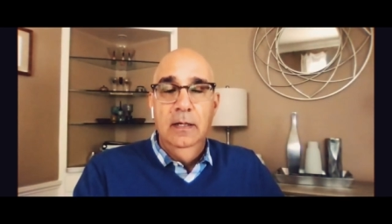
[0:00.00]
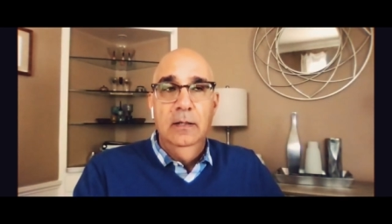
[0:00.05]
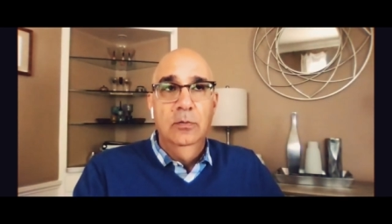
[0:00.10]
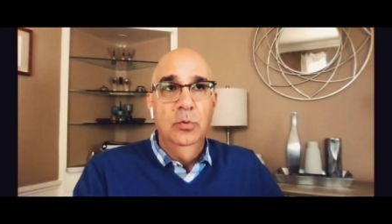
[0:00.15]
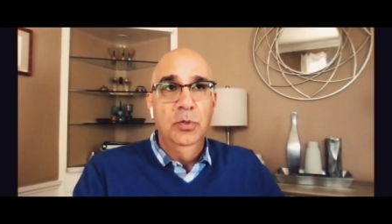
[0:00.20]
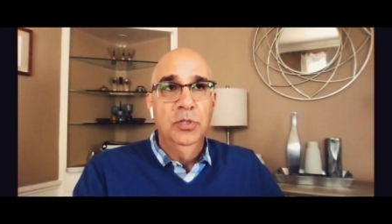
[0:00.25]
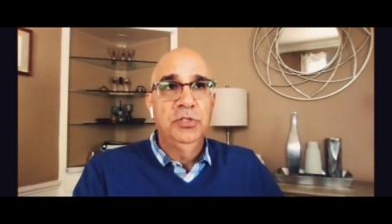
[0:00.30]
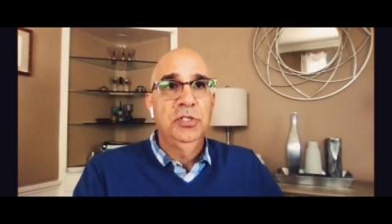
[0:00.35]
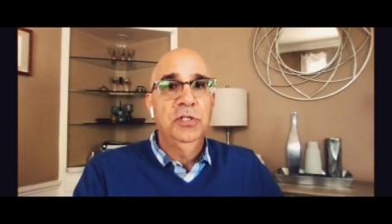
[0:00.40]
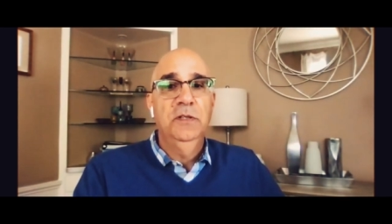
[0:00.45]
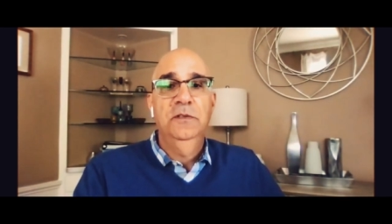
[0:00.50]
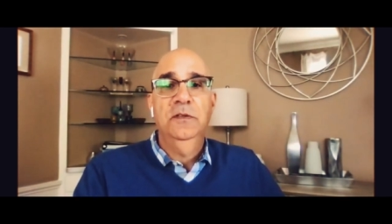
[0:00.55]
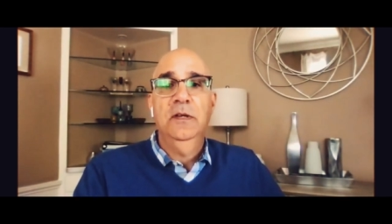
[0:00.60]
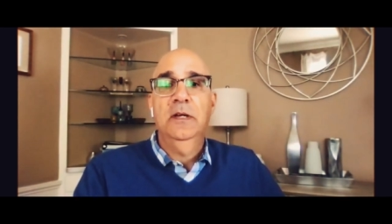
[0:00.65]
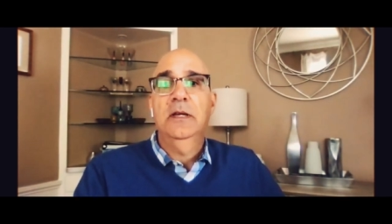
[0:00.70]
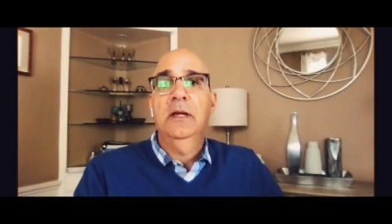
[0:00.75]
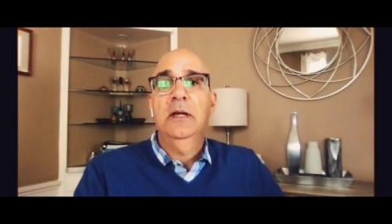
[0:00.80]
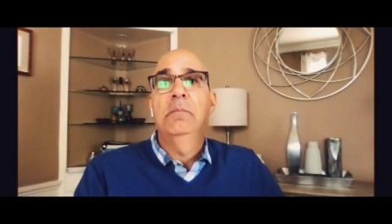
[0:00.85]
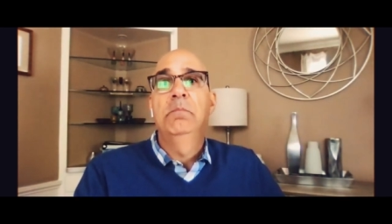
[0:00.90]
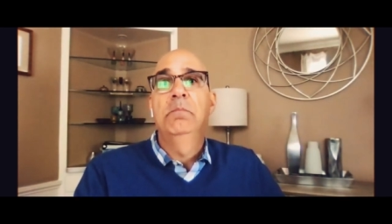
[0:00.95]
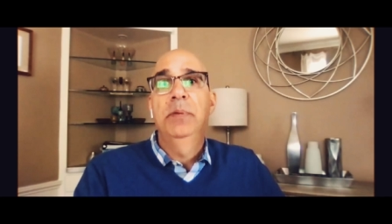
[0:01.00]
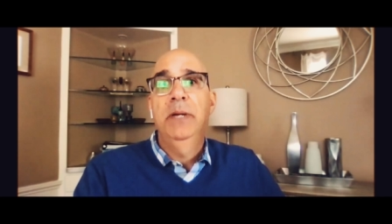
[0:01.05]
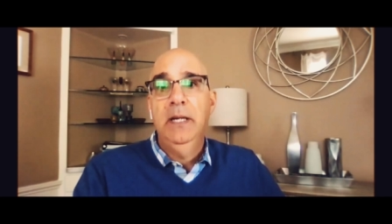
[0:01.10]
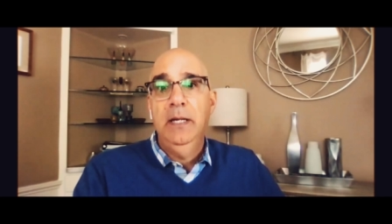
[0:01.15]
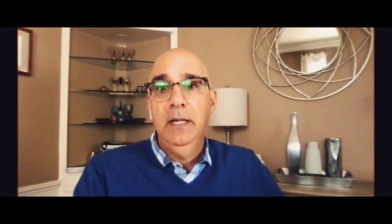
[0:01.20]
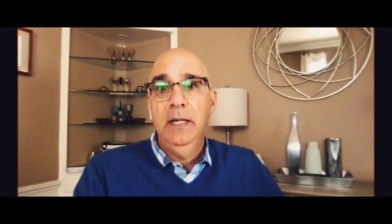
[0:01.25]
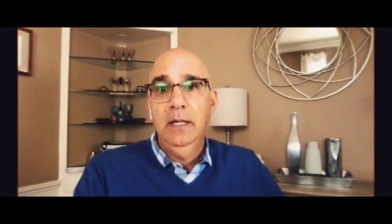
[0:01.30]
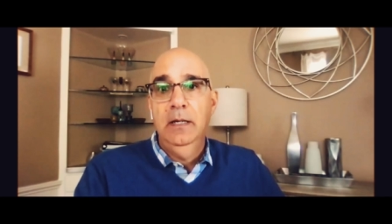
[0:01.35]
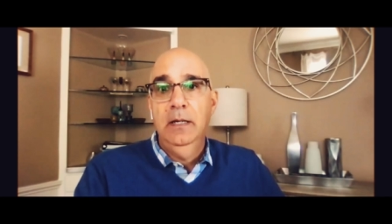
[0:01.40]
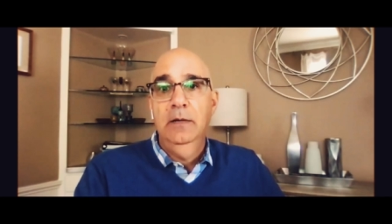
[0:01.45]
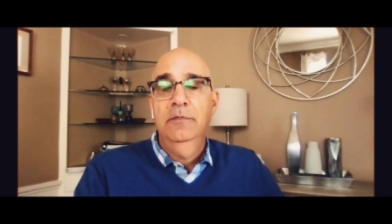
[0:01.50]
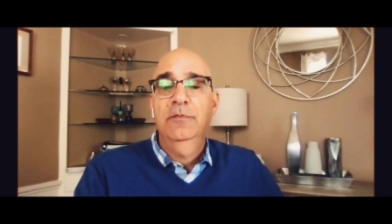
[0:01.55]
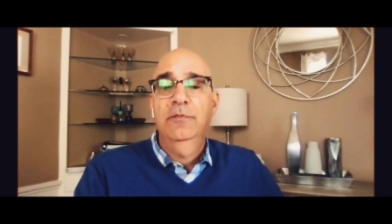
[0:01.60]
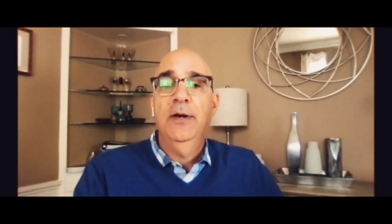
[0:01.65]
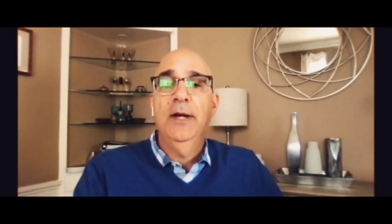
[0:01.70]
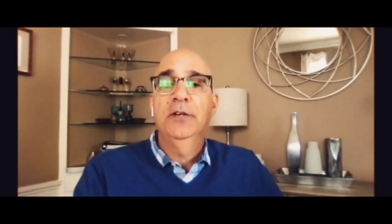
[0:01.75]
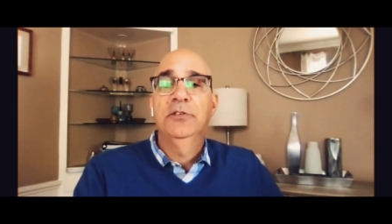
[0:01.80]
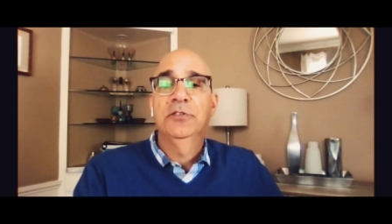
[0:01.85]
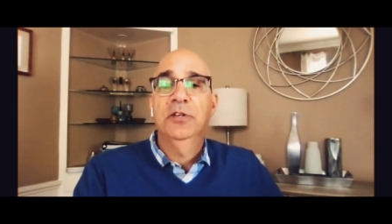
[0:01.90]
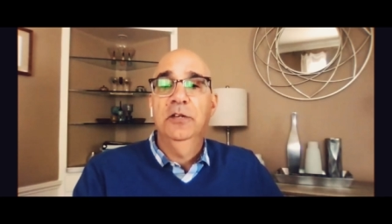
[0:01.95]
which is like a big
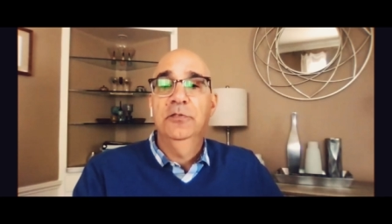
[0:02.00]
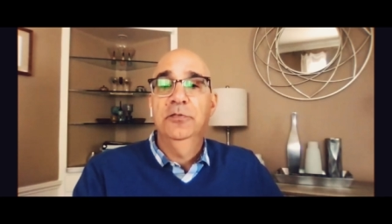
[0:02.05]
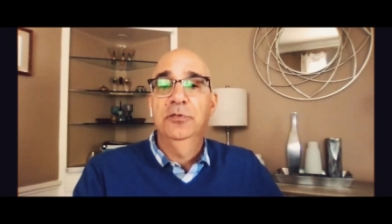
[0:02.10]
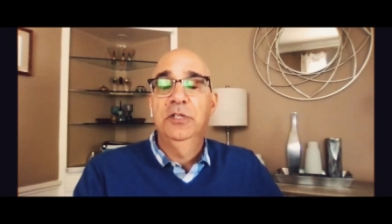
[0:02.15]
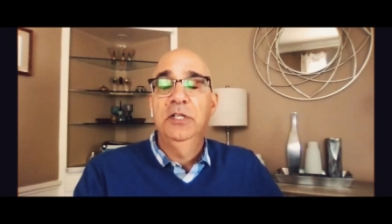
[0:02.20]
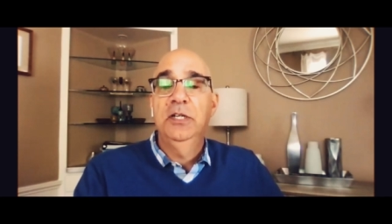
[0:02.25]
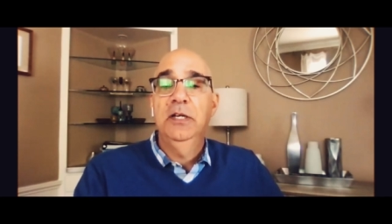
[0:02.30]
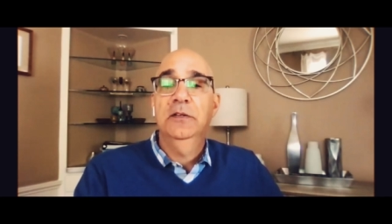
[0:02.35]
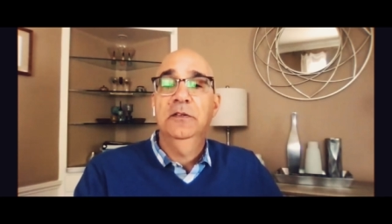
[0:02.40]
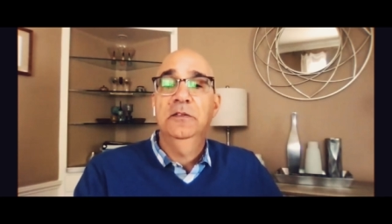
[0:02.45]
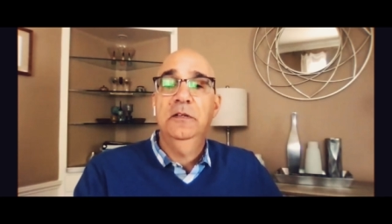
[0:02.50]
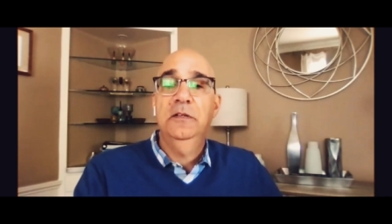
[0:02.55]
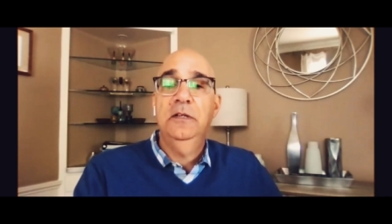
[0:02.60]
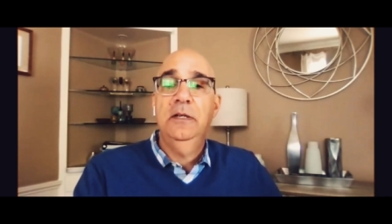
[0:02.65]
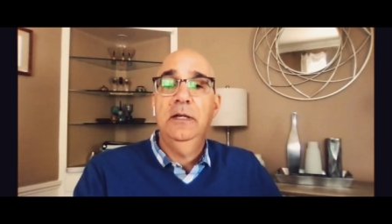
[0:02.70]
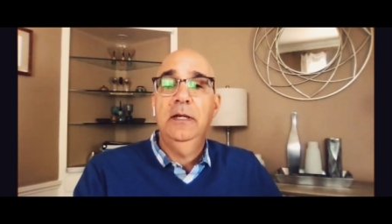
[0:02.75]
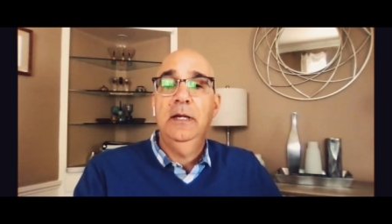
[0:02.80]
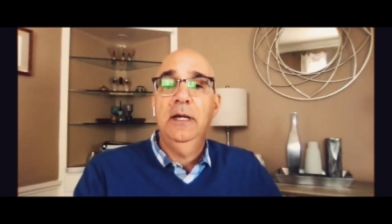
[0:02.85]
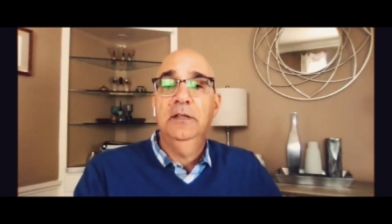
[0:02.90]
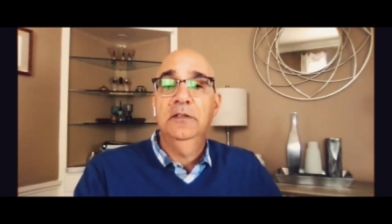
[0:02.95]
franchise for TLC.